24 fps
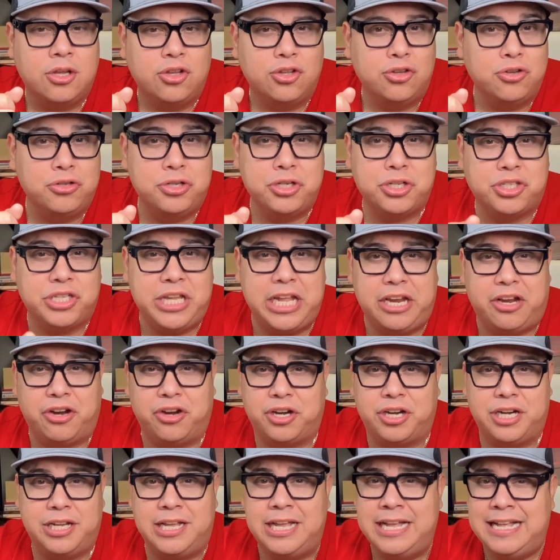you just think you're
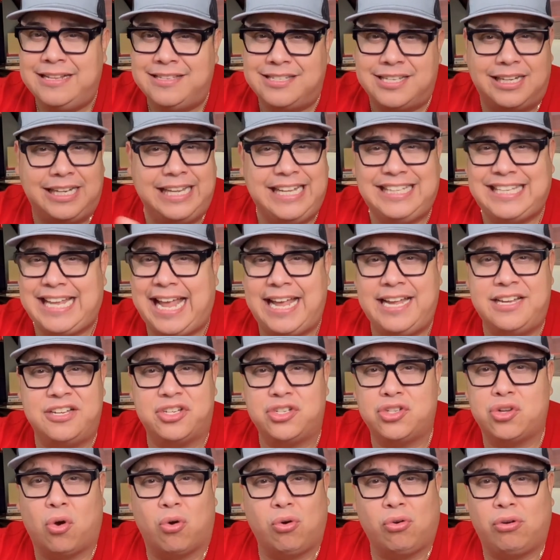gonna delete that
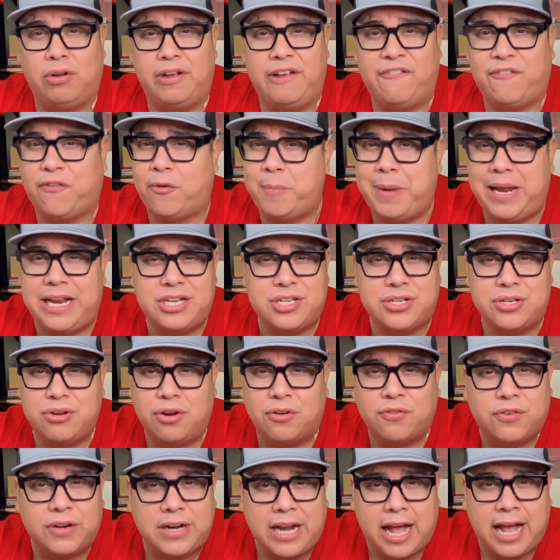historical information
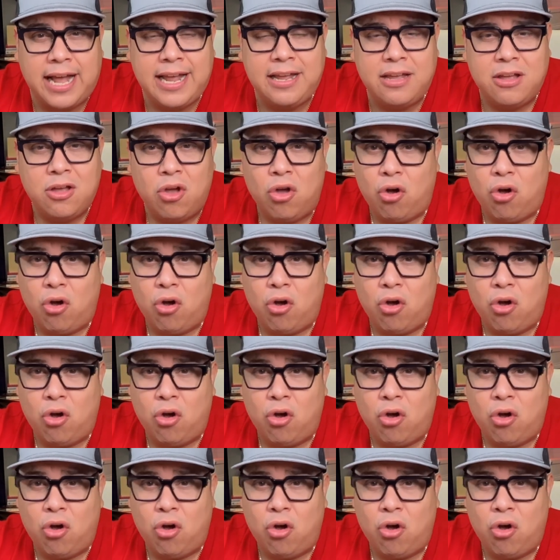overnight?